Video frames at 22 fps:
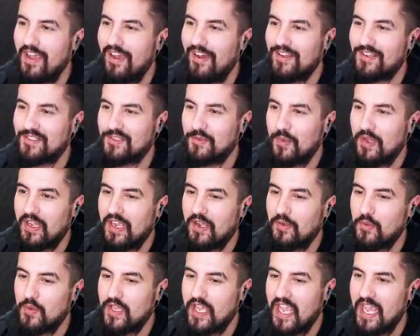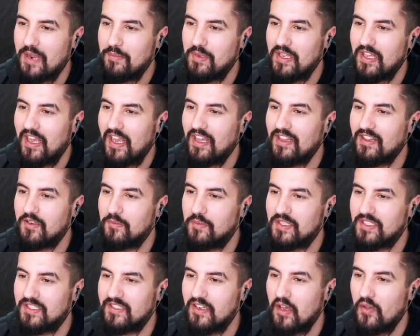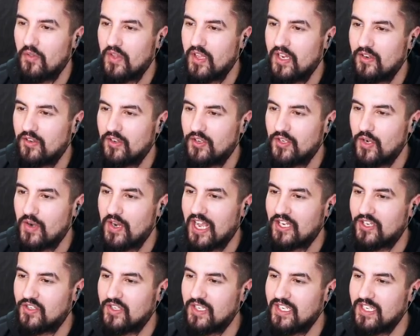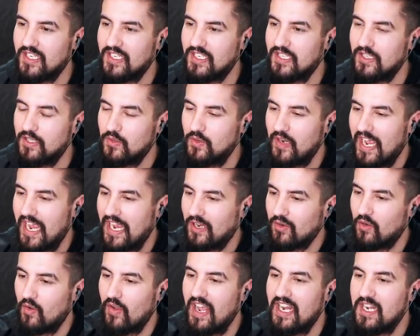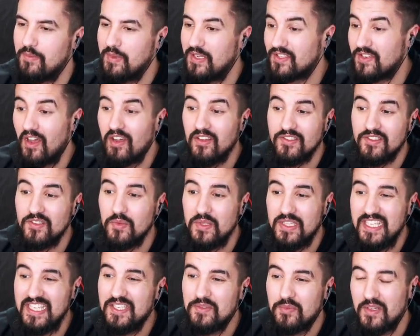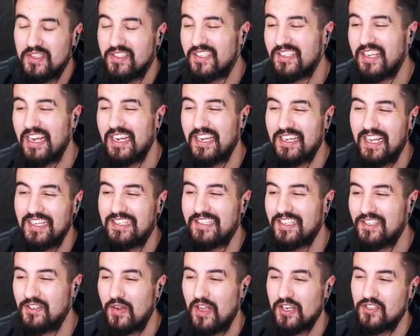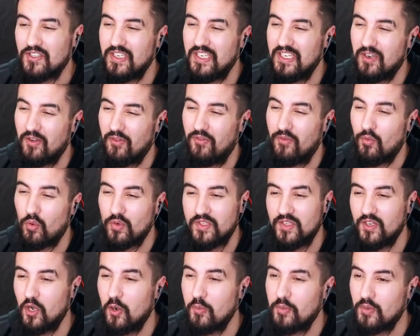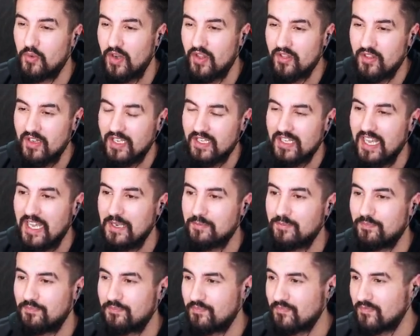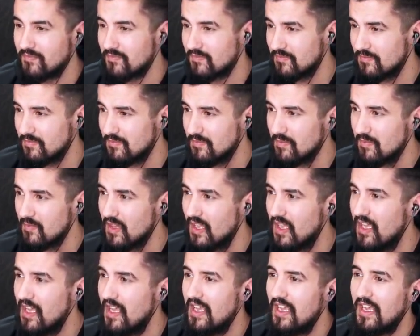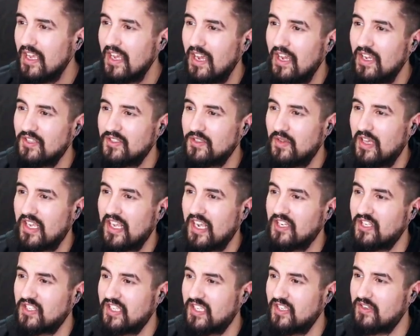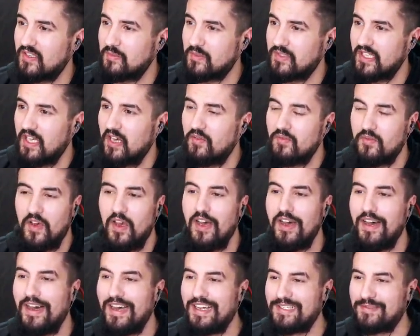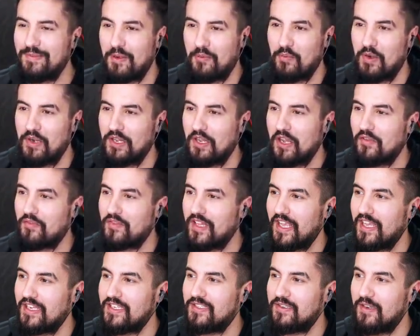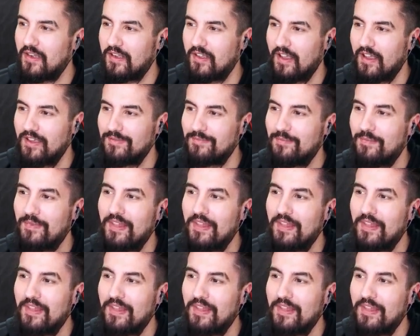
Also, you can be a little bit stealthy here and you don't actually need to aggro enemies. Also, with these ones, it's kind of nice because you don't actually need to force it open or anything like that. Also, that guy just killed himself just by running off the edge. Okay.